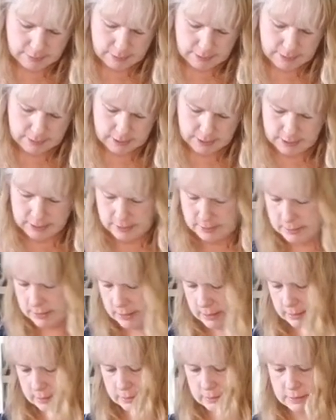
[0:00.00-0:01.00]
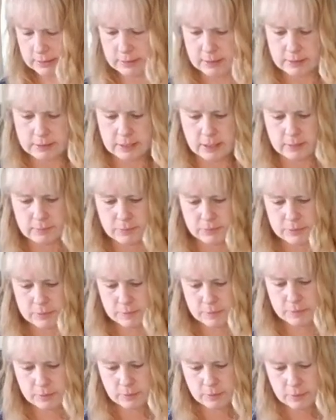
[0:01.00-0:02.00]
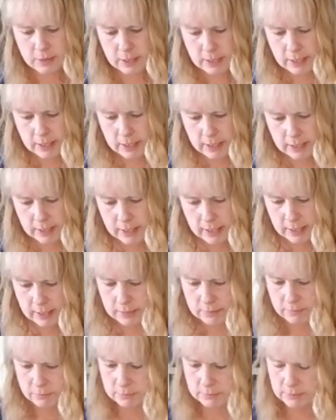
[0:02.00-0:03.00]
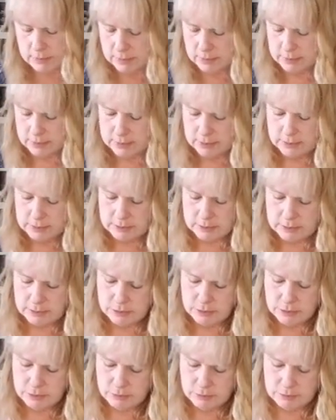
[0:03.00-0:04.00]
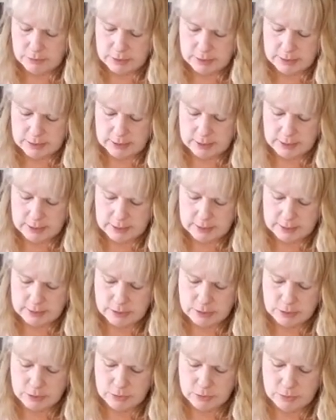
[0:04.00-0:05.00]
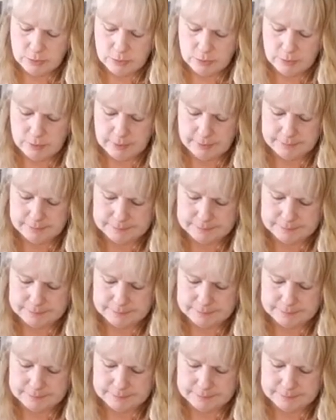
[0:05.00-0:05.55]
okay, that looks like a tablespoon, and 2, it said 2